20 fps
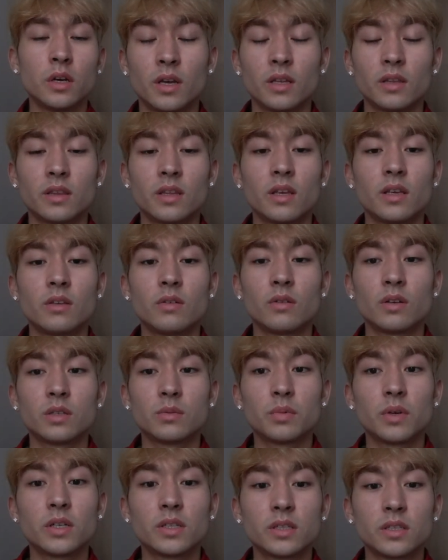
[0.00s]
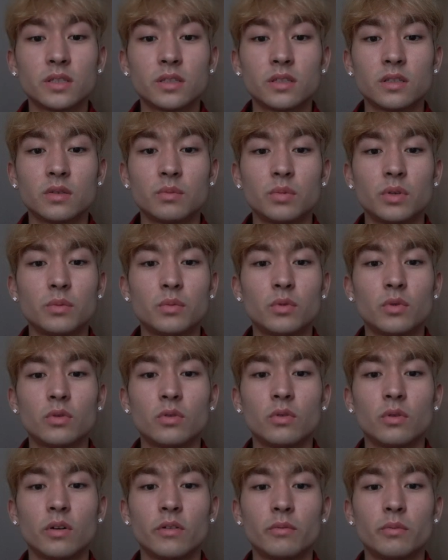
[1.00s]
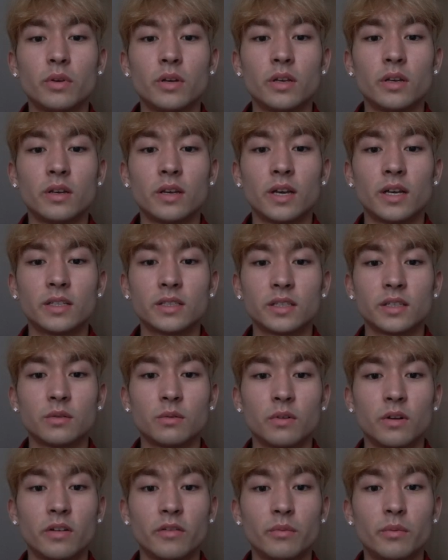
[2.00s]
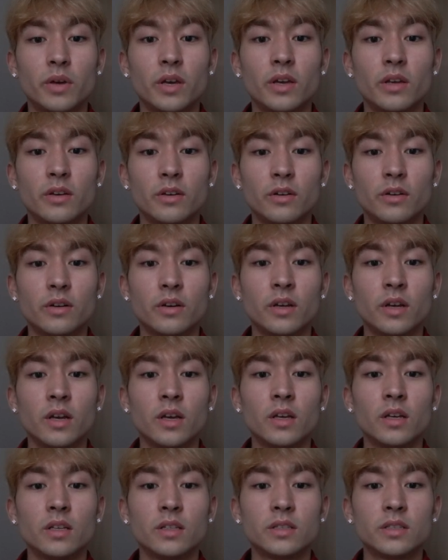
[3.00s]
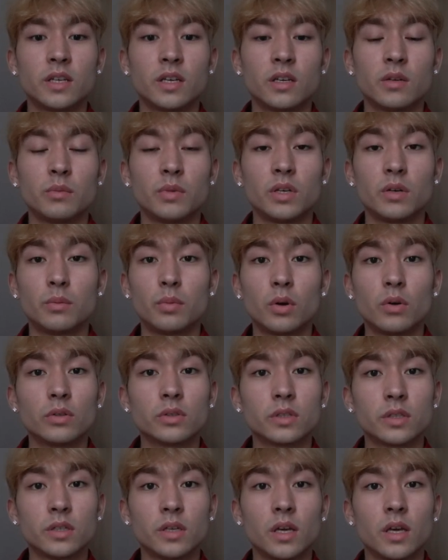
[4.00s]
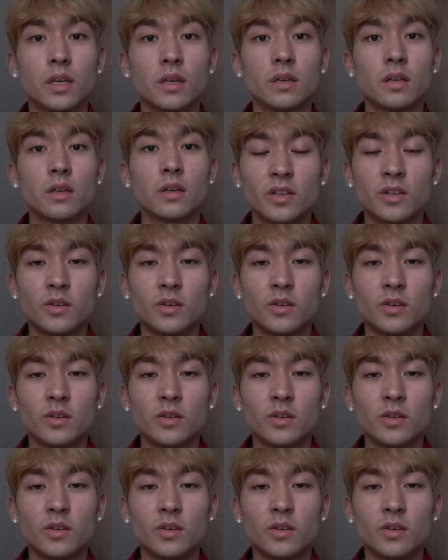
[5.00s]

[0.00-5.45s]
and thank you especially to the people who have been asking where I've been or telling me to post again.